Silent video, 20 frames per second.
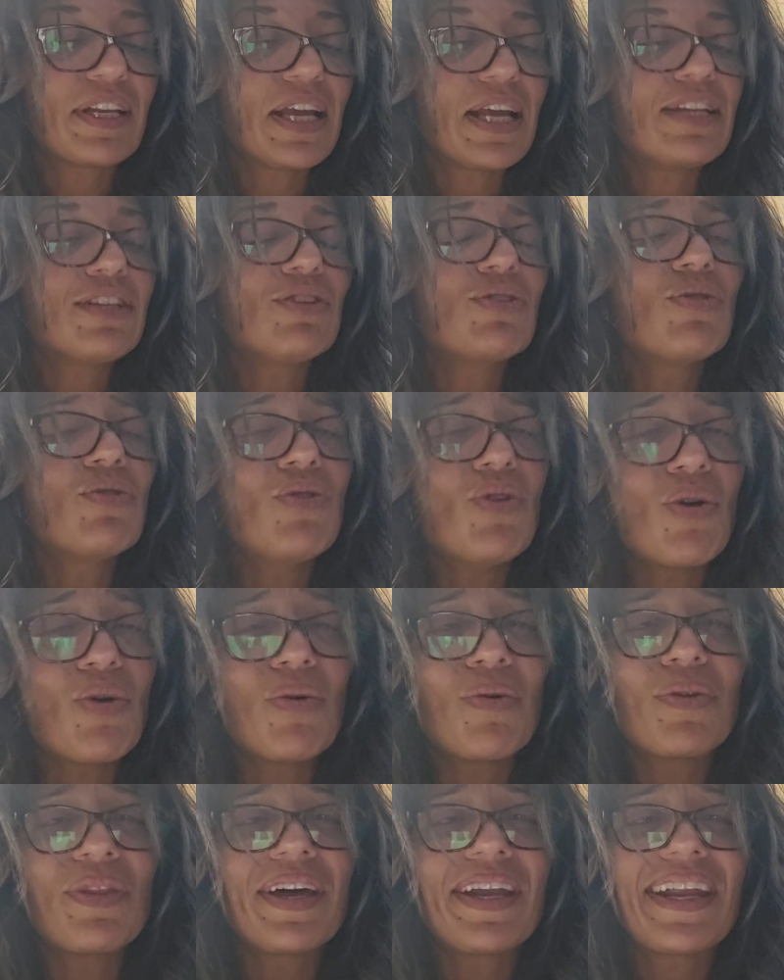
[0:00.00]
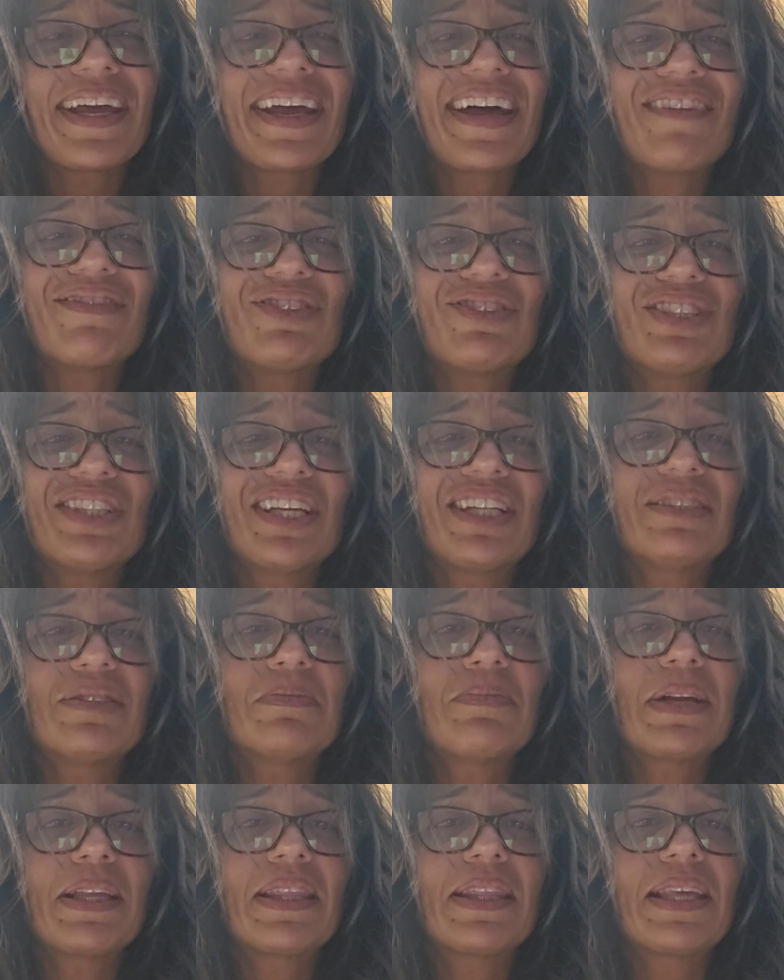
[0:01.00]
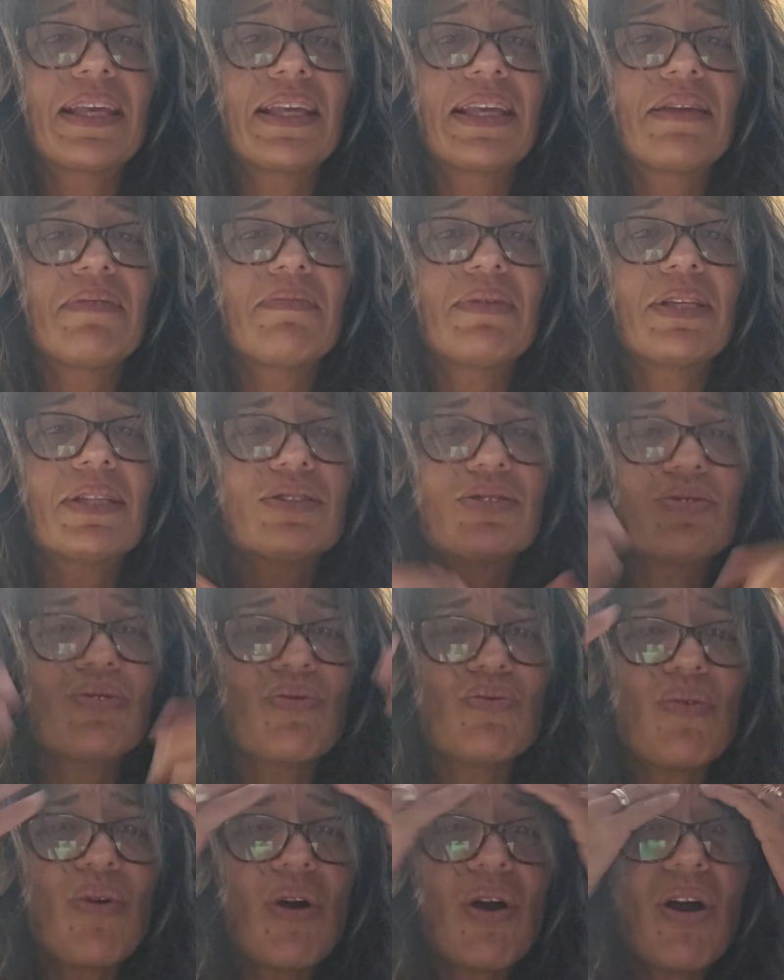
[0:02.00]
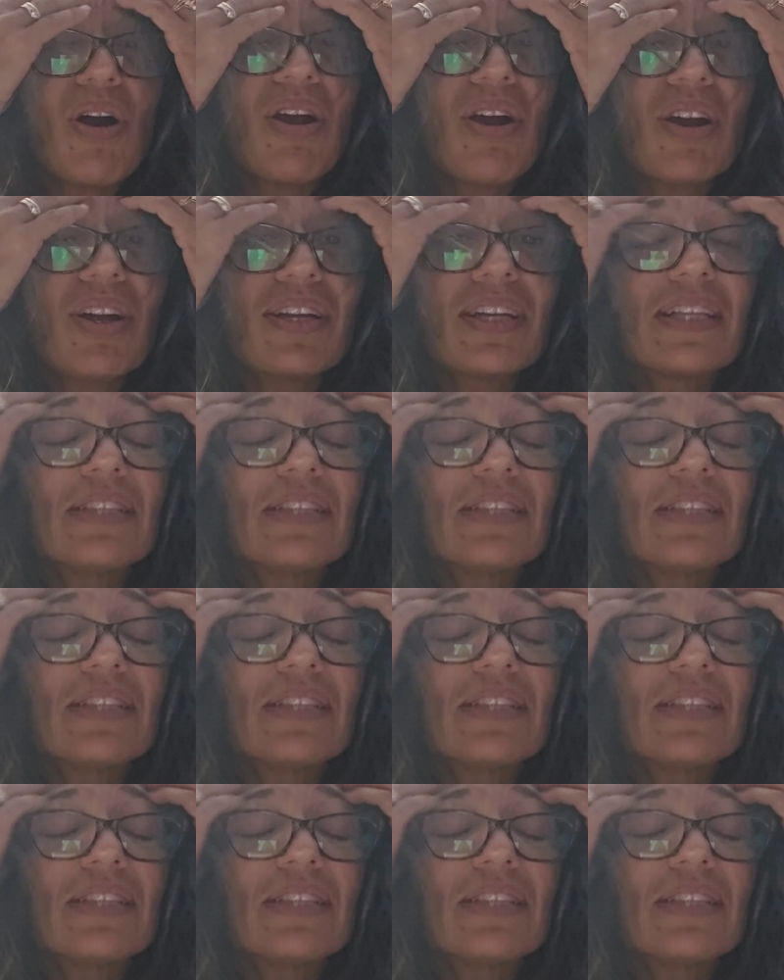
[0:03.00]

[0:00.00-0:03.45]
I know that I have to change my thinking, but it's so hard.